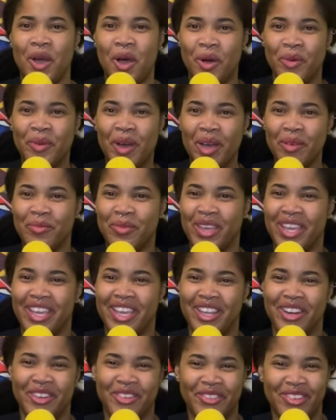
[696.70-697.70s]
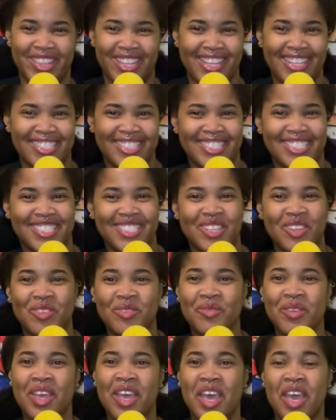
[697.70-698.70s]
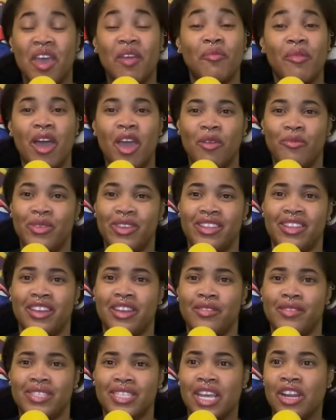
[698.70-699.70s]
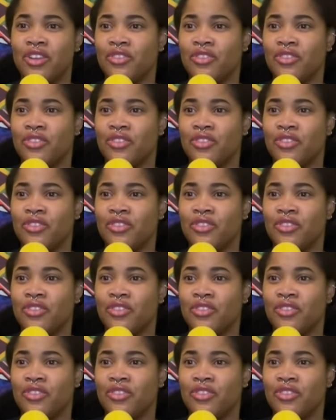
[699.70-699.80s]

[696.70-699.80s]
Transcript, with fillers: go about being in a relationship, in my opinion, anyways.